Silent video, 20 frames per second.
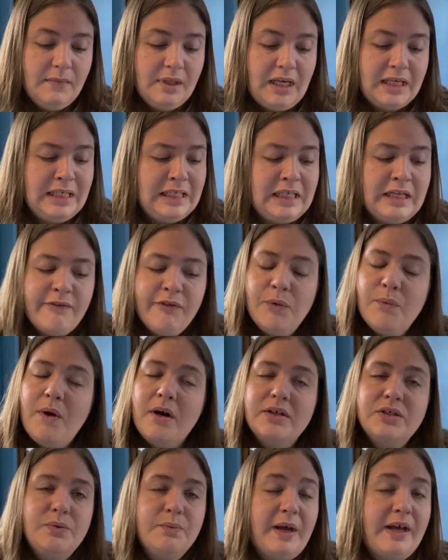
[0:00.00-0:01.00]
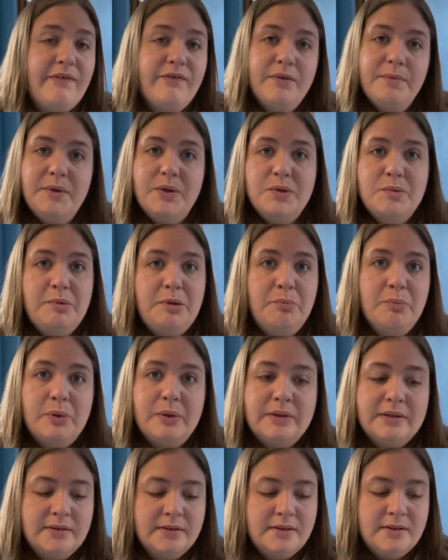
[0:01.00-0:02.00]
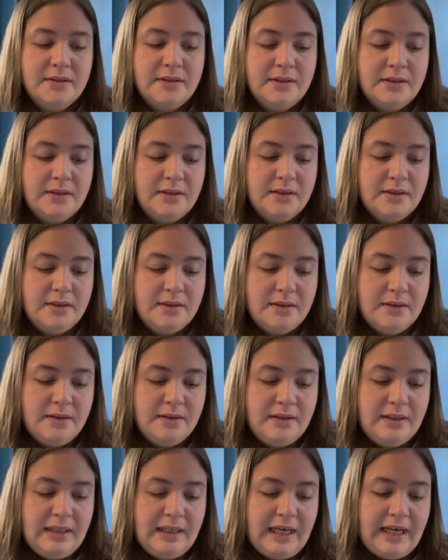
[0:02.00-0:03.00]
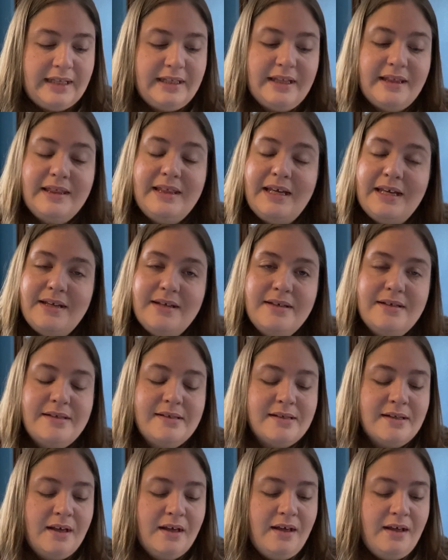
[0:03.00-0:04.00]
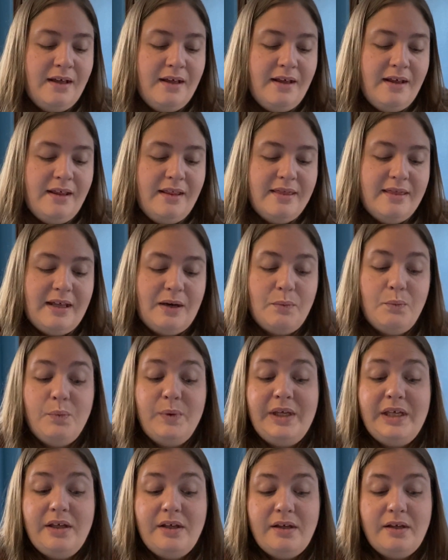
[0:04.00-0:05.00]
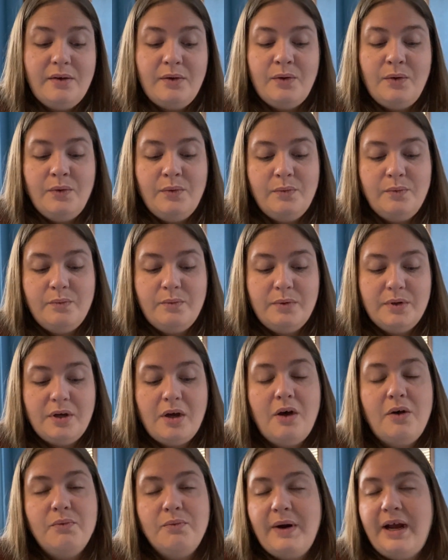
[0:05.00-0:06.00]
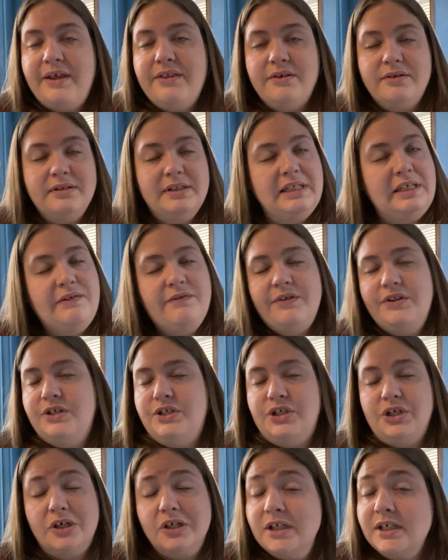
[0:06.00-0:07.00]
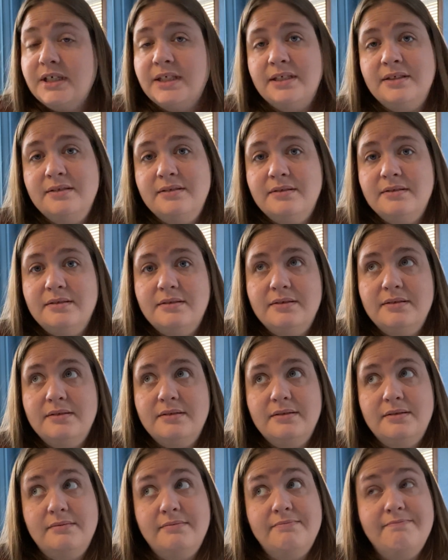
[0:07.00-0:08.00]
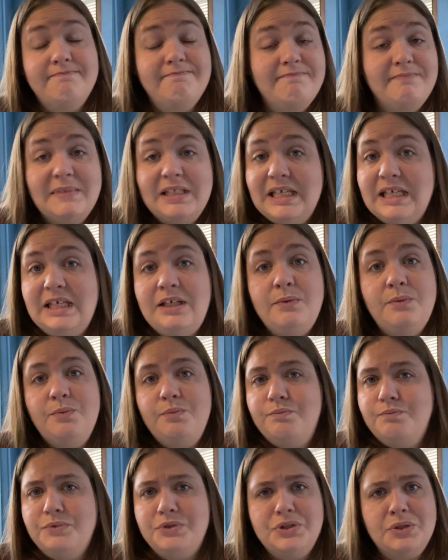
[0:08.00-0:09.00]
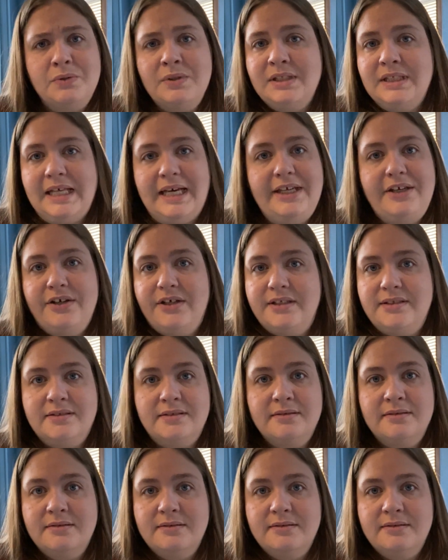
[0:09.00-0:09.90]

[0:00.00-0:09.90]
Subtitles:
And he never walked away from those people. And the things that we would all rather leave in the dark, he shone a light on.